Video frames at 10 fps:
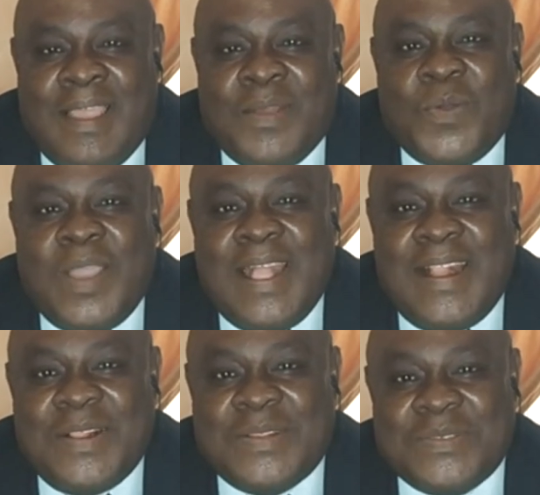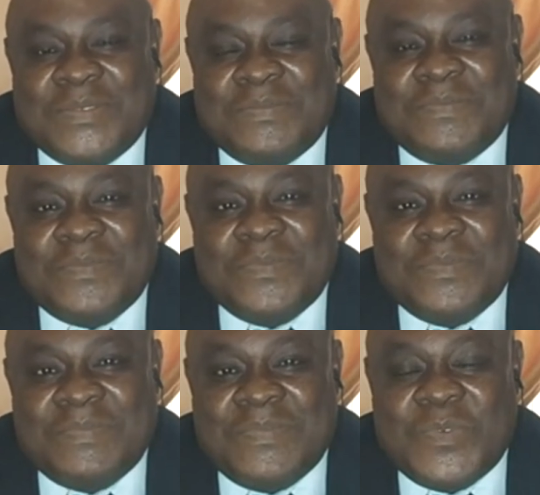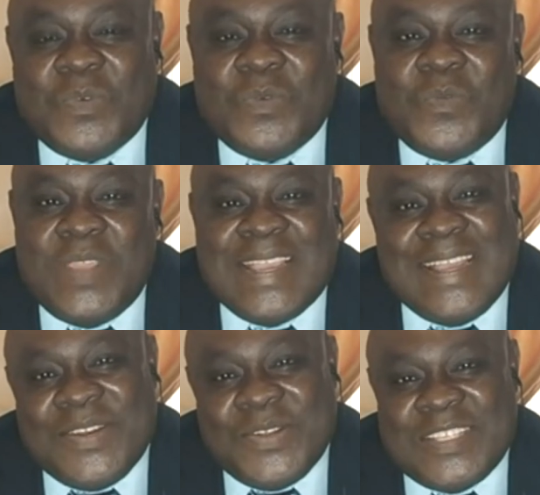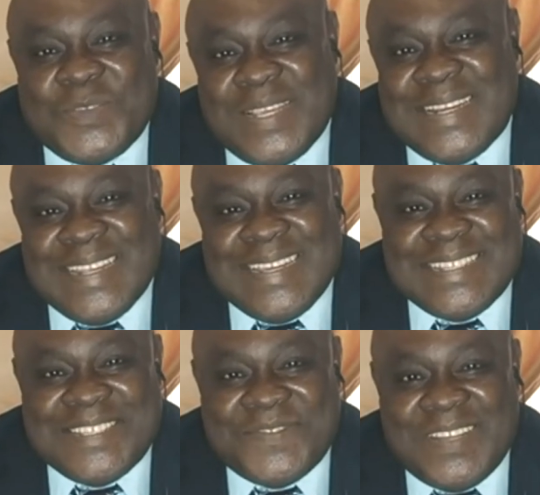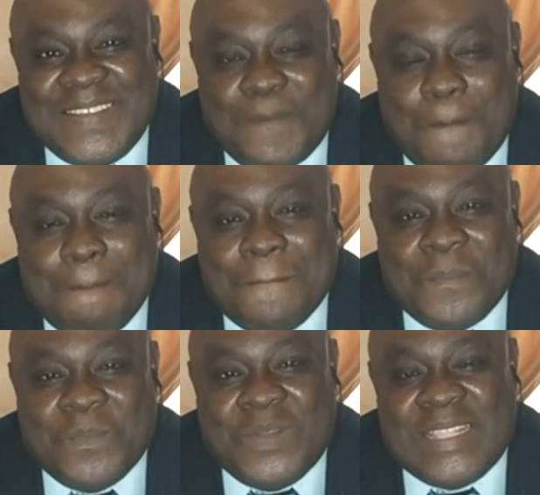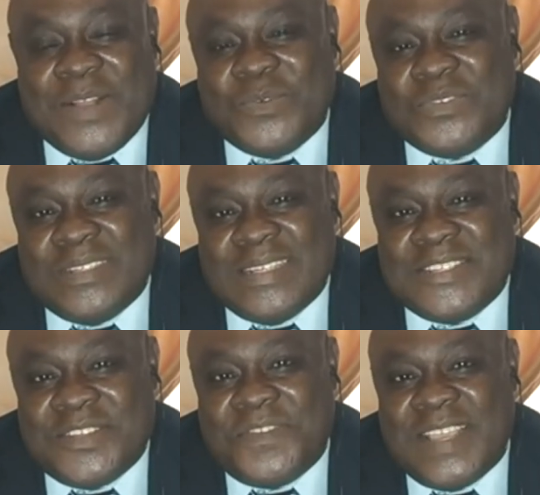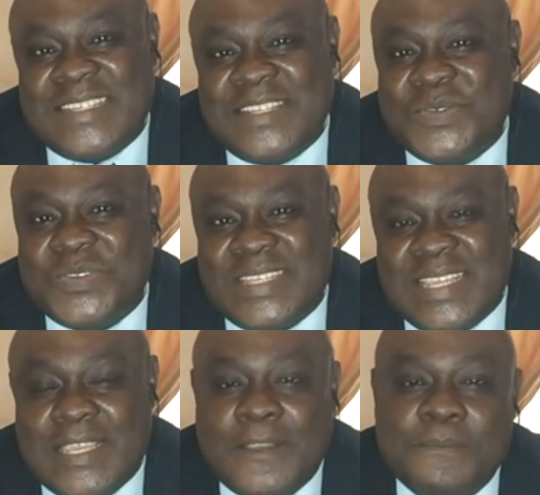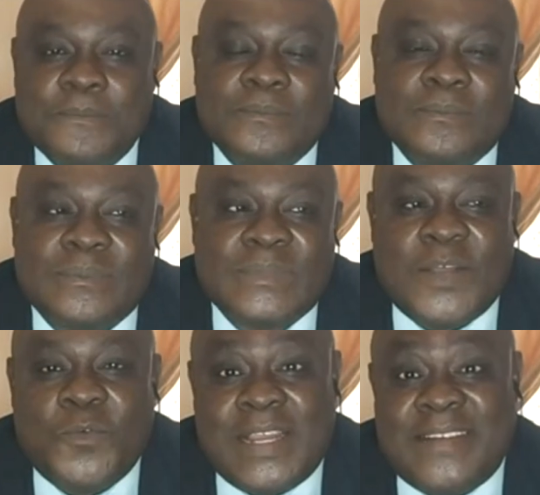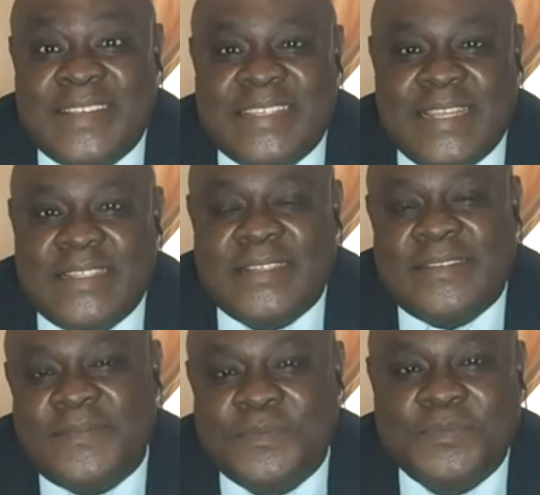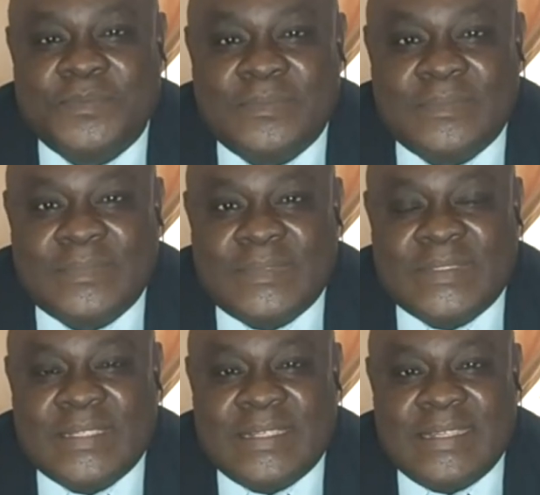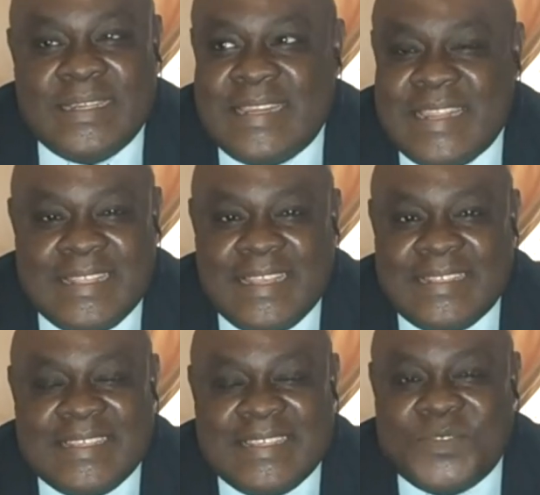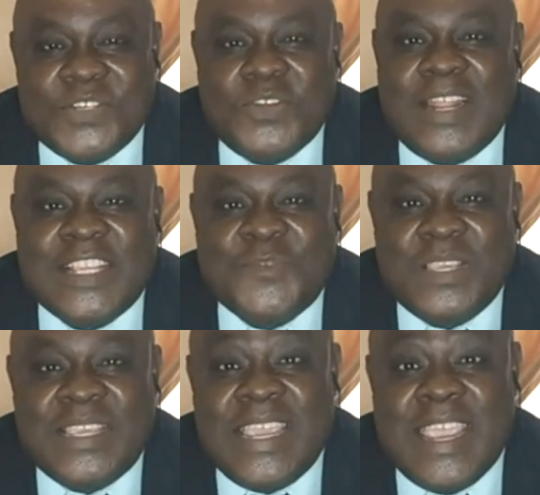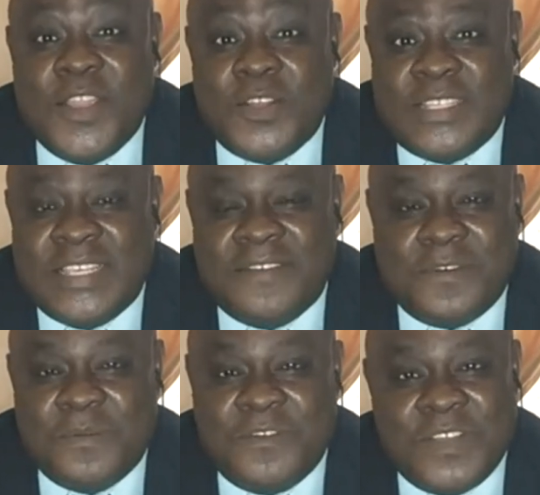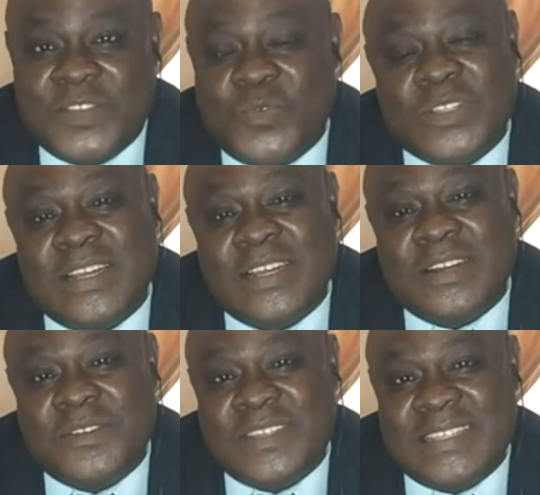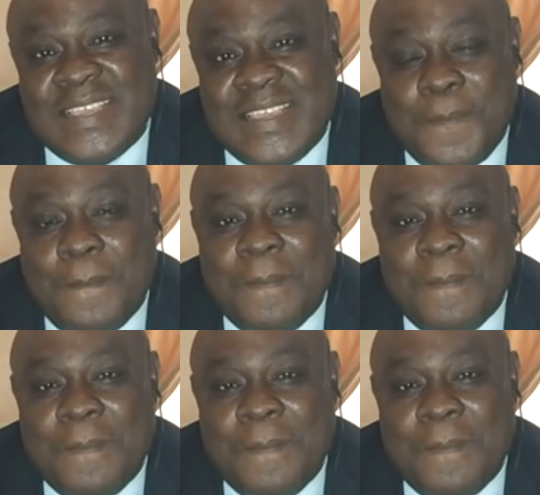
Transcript: Well, we cannot speak negatively, okay. but I will, suffice it to say that we are resetting. Hmm. The, the, situation has been chaotic from the first quarter of this year,